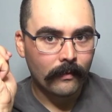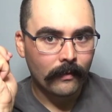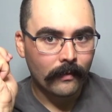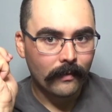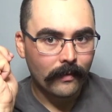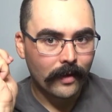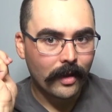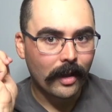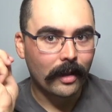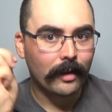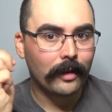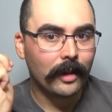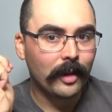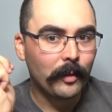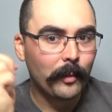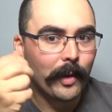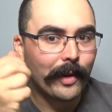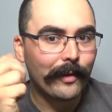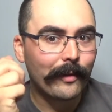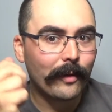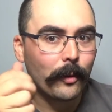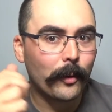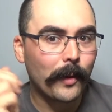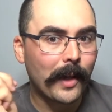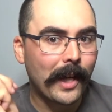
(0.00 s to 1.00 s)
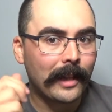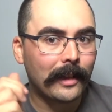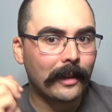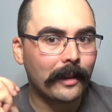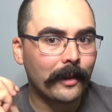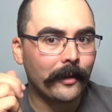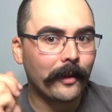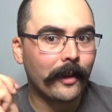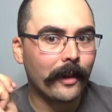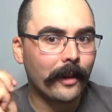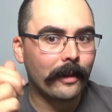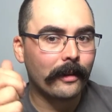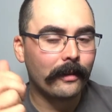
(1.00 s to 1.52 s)
Got a little bit of a rattle in
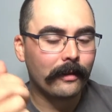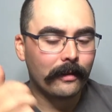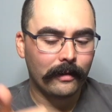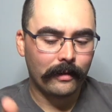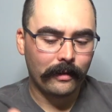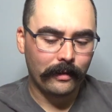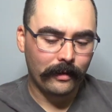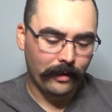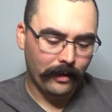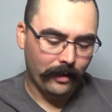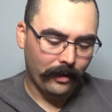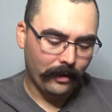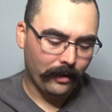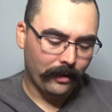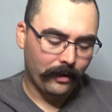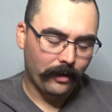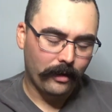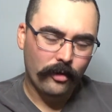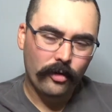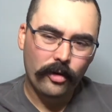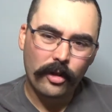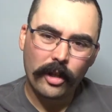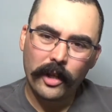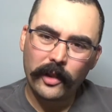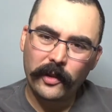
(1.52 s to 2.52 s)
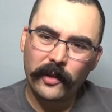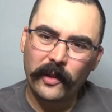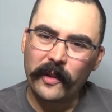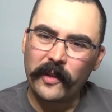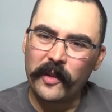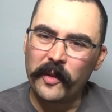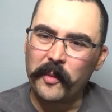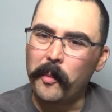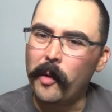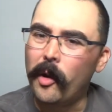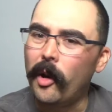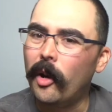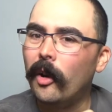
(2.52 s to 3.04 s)
there. Just a
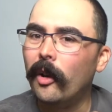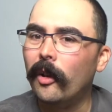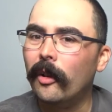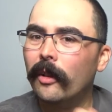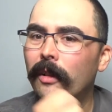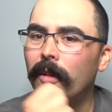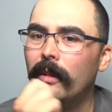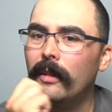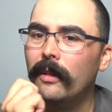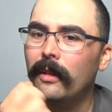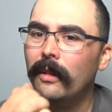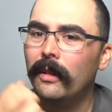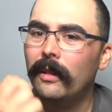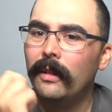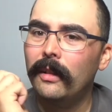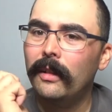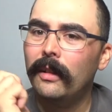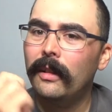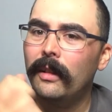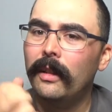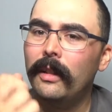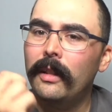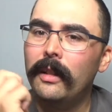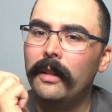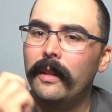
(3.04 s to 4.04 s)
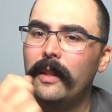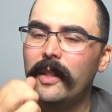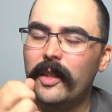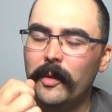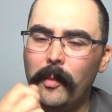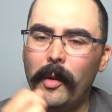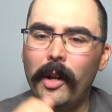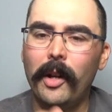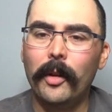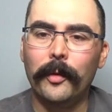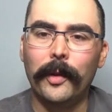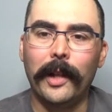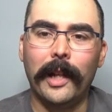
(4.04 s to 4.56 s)
small
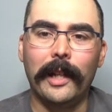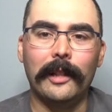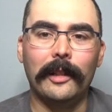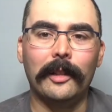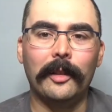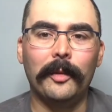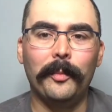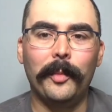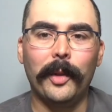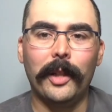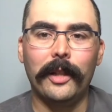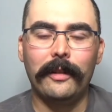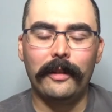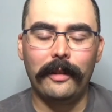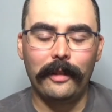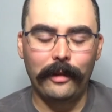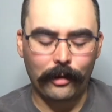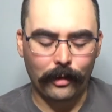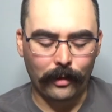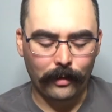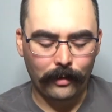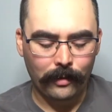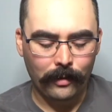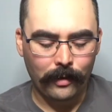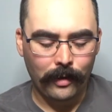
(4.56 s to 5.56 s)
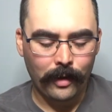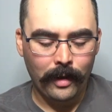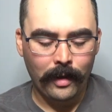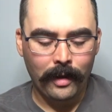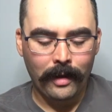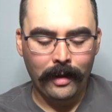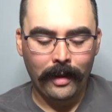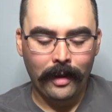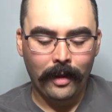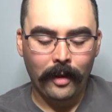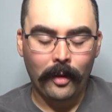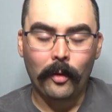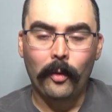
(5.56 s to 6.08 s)
rattle, but you know,
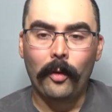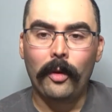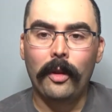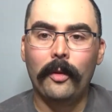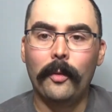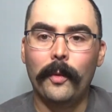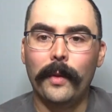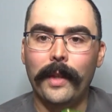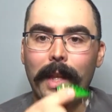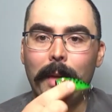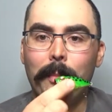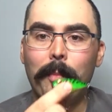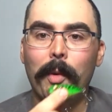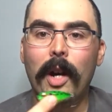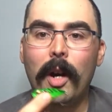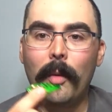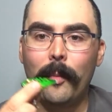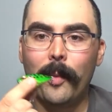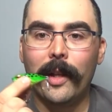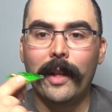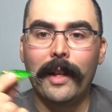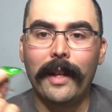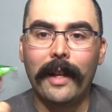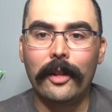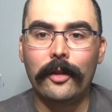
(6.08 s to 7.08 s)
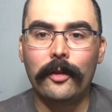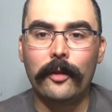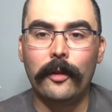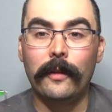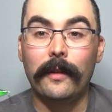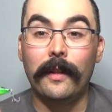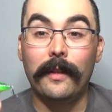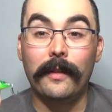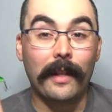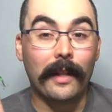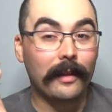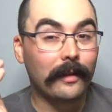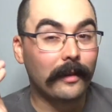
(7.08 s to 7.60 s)
with that popping action
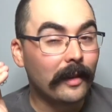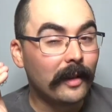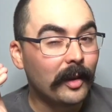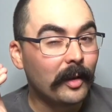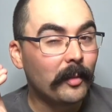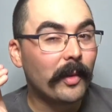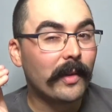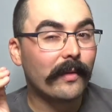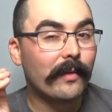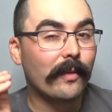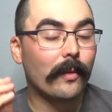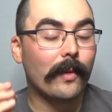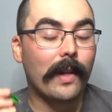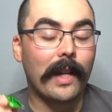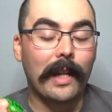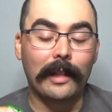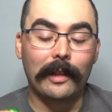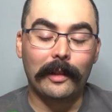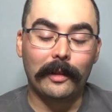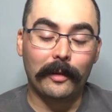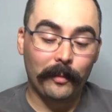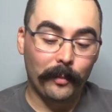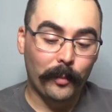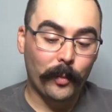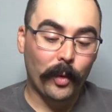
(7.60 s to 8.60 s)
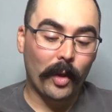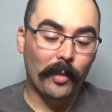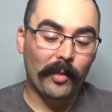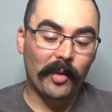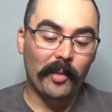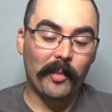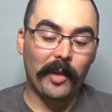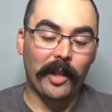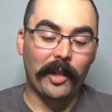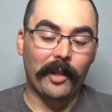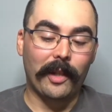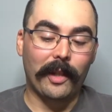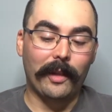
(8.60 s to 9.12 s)
and that little bit of a rattle, probably
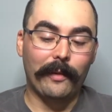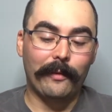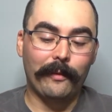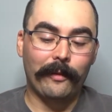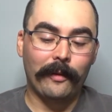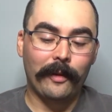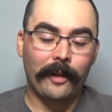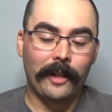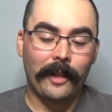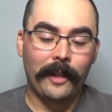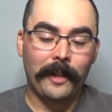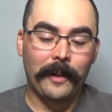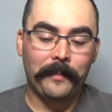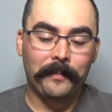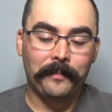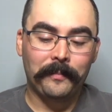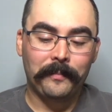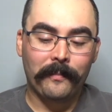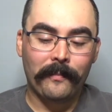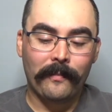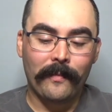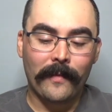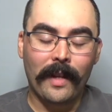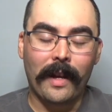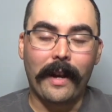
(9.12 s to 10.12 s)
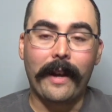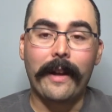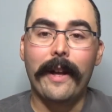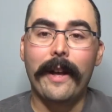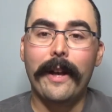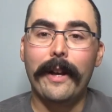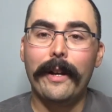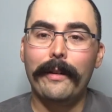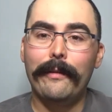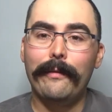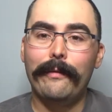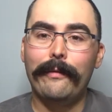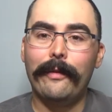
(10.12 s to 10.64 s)
be enough. I
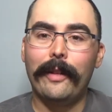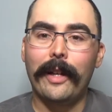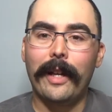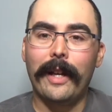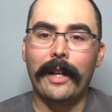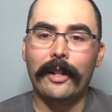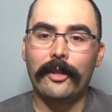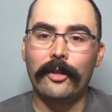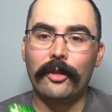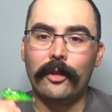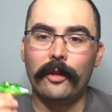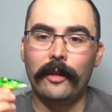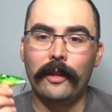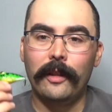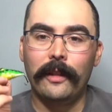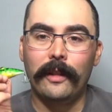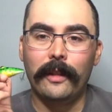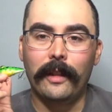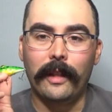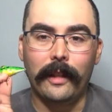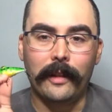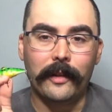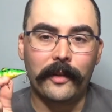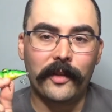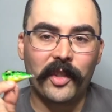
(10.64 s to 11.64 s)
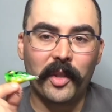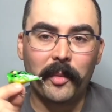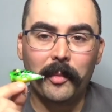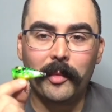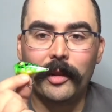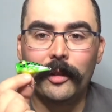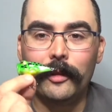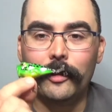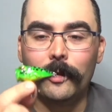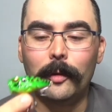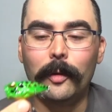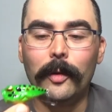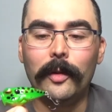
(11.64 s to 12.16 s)
have actually a similar
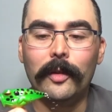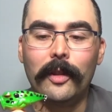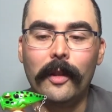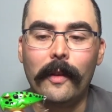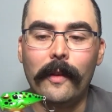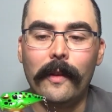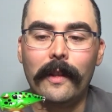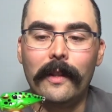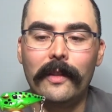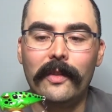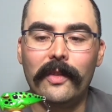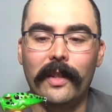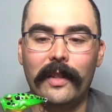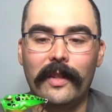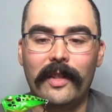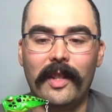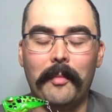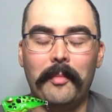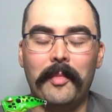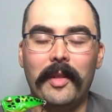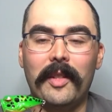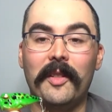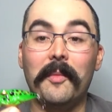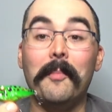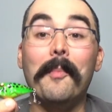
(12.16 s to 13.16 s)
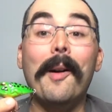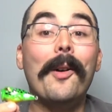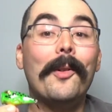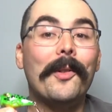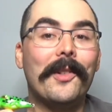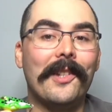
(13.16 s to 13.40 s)
lure to this, except it's mouse